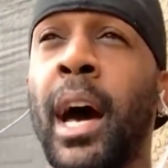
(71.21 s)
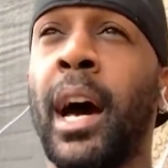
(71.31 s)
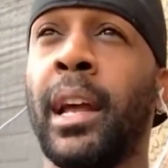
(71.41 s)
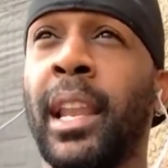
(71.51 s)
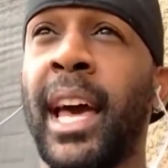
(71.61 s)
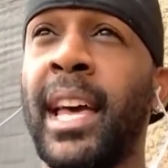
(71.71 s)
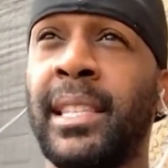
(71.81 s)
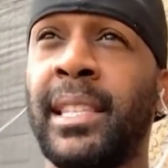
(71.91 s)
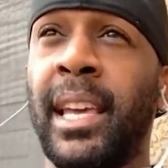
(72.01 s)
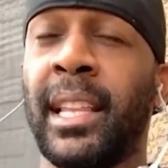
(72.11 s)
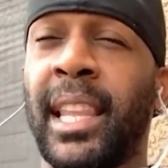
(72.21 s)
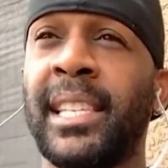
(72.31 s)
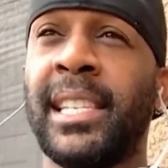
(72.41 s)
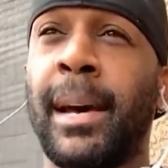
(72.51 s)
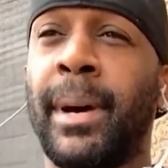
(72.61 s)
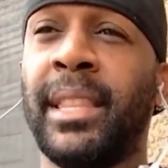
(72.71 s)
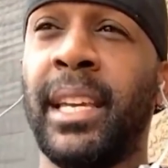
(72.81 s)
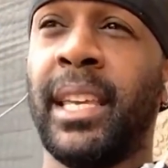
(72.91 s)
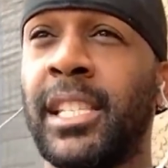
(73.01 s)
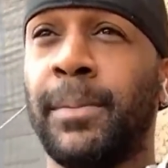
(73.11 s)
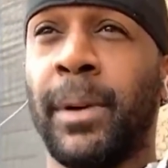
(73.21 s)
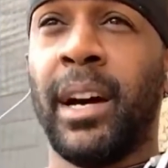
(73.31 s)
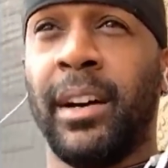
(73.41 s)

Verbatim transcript: Uh, the last thing, last time I think he's